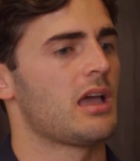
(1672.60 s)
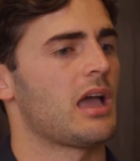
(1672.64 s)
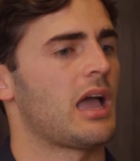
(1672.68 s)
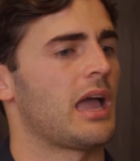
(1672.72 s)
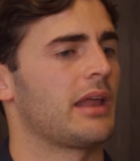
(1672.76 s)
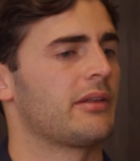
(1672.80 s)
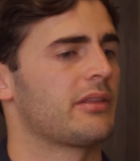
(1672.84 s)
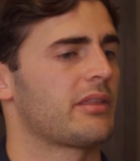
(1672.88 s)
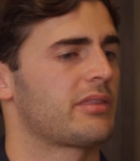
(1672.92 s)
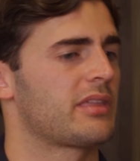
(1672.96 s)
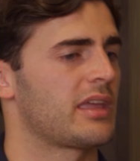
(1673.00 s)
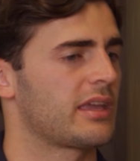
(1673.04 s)

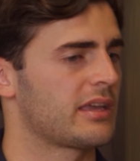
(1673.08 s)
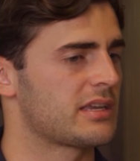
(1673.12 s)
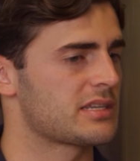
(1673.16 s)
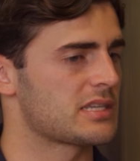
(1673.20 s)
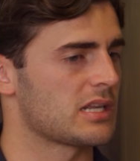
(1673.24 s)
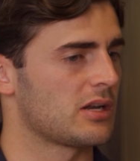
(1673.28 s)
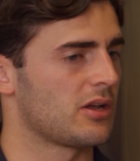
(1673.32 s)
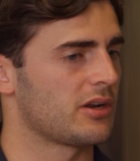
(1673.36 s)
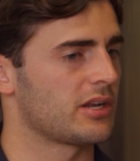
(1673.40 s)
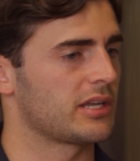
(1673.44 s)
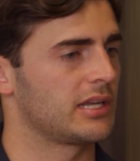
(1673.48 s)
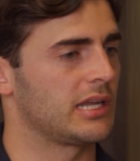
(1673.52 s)
And the thing is,
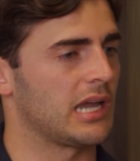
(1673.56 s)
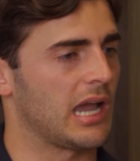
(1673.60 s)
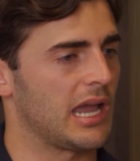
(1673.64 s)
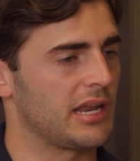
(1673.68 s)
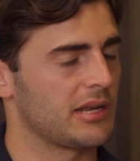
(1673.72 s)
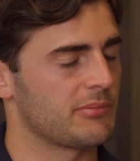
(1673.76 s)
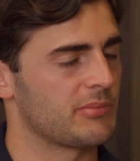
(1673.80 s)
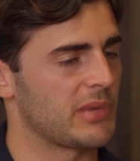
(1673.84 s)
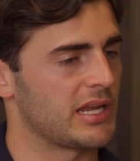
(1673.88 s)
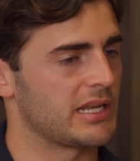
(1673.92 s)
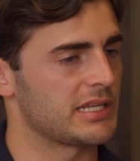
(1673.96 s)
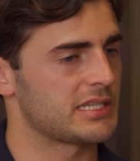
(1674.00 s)
a lot of
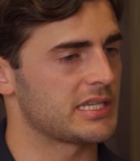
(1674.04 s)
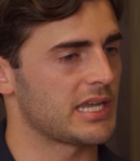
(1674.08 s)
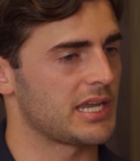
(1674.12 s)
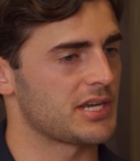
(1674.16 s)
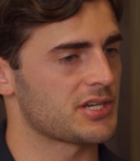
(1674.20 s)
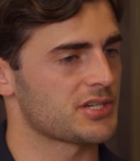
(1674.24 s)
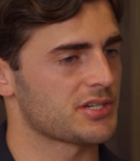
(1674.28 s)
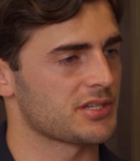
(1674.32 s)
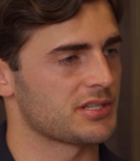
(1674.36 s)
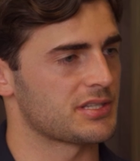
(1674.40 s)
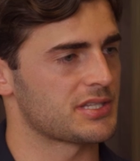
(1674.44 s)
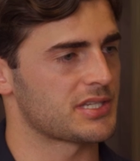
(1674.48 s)
guided
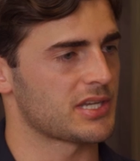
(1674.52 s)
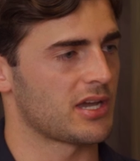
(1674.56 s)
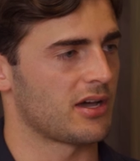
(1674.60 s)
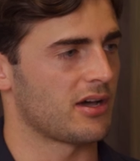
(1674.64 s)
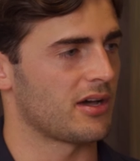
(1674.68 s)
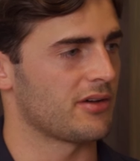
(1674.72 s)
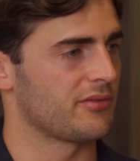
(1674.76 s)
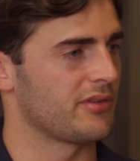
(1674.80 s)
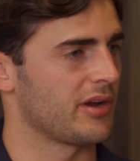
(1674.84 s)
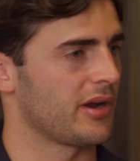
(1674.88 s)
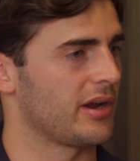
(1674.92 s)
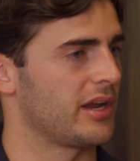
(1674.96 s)
meditations
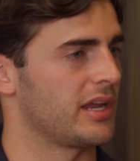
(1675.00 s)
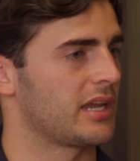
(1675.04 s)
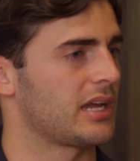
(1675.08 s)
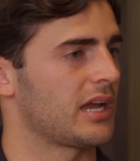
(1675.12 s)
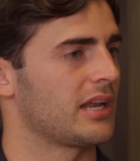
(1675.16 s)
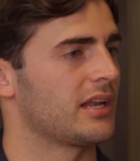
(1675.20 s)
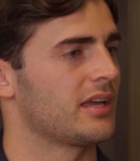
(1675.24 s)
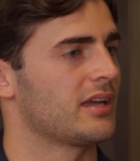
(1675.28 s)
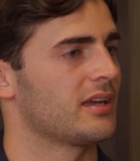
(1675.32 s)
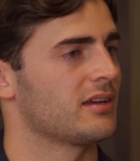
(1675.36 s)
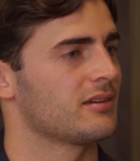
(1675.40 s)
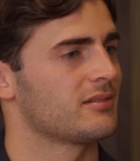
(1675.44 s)
are very
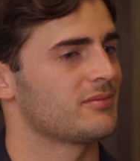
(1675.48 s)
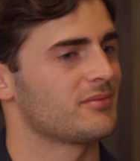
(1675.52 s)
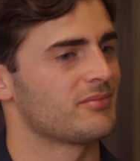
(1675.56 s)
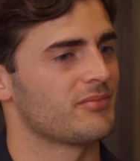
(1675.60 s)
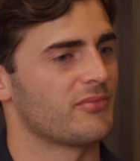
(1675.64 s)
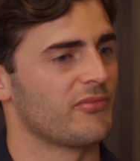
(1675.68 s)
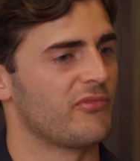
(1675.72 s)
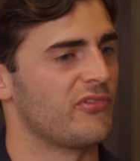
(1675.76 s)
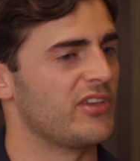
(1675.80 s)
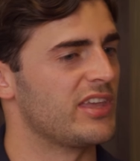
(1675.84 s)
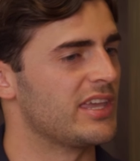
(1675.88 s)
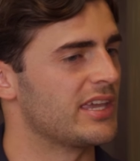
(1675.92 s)
kind of
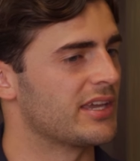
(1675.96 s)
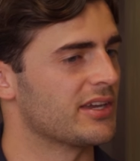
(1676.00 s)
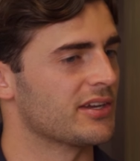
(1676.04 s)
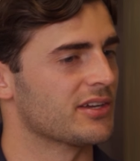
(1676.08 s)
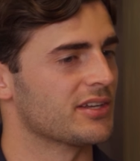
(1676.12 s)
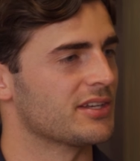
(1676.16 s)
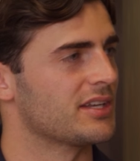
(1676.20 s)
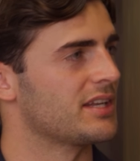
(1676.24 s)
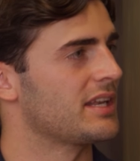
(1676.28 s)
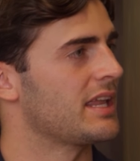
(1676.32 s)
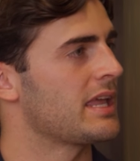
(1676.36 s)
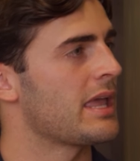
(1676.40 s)

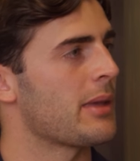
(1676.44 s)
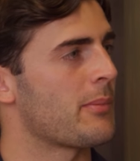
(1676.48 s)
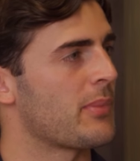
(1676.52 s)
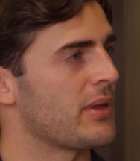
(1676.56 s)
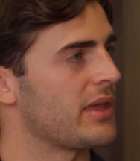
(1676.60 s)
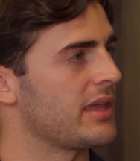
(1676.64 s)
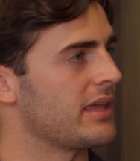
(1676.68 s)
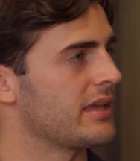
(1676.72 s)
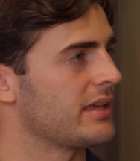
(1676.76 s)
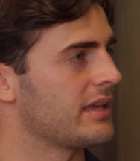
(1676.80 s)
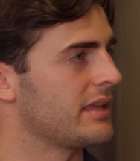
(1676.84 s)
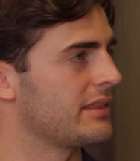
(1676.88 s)
vegan and
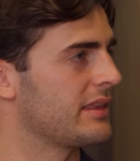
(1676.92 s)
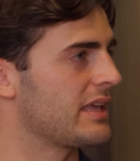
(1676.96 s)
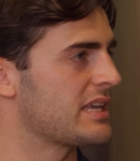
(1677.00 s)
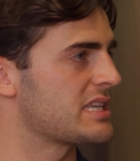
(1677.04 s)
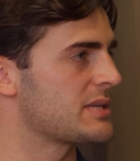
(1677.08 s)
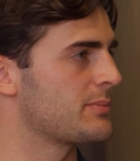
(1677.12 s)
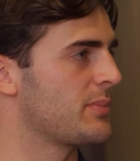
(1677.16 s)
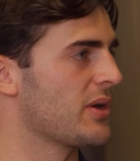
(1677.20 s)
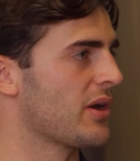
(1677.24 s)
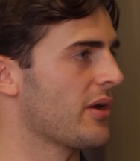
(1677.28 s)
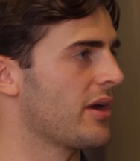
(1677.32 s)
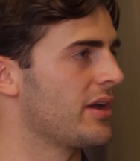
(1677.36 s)
hippie in their
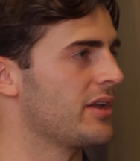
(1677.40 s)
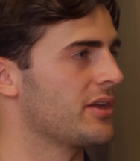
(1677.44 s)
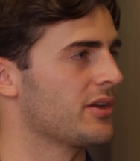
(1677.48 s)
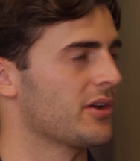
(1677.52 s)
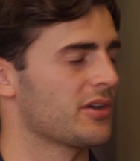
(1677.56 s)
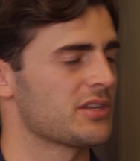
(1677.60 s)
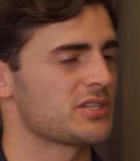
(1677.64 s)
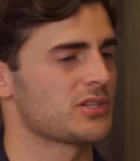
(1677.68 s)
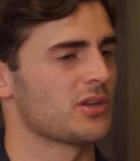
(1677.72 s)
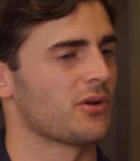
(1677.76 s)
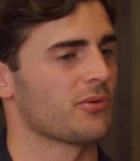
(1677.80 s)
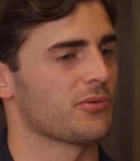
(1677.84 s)
spirit.
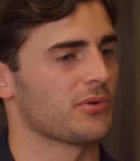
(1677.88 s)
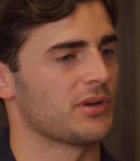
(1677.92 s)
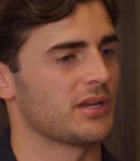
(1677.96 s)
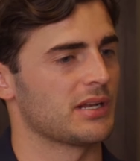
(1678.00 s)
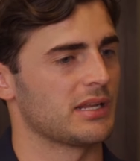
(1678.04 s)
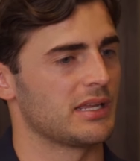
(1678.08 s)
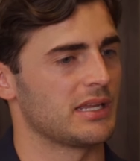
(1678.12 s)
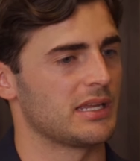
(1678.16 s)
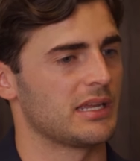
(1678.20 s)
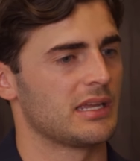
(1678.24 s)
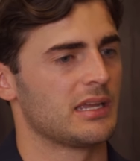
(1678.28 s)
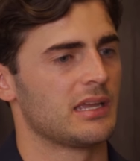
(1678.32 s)
It's not
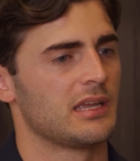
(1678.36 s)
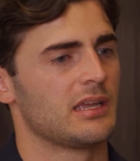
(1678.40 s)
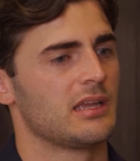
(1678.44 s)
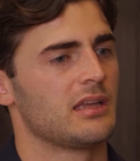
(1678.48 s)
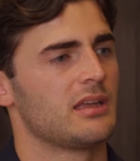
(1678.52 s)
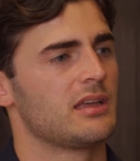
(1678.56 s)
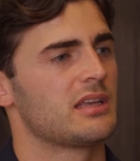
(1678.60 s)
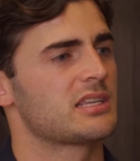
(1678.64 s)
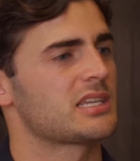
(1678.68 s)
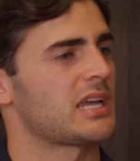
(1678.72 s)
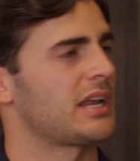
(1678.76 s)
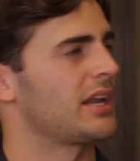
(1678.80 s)
really,
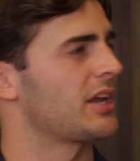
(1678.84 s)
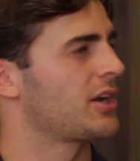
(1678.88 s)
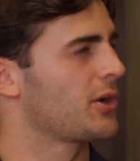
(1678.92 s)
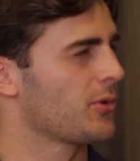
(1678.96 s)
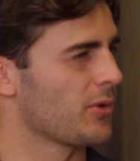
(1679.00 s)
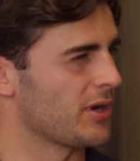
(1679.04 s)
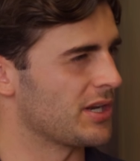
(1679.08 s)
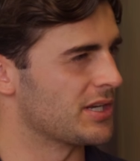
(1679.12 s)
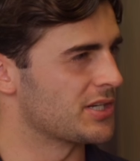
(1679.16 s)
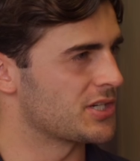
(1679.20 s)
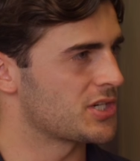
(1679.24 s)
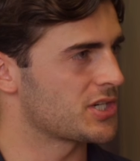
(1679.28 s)
it's kind of
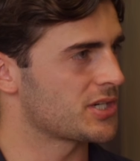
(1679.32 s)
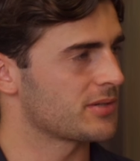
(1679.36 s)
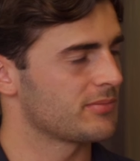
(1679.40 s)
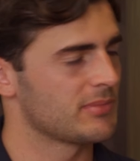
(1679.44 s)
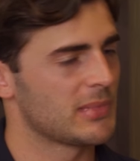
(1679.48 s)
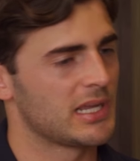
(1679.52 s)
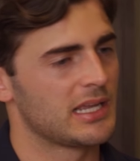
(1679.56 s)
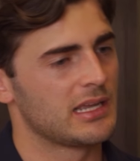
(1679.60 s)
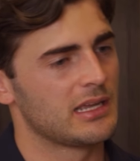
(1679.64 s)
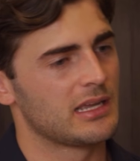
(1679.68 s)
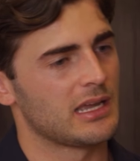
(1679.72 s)
cringe. Yeah.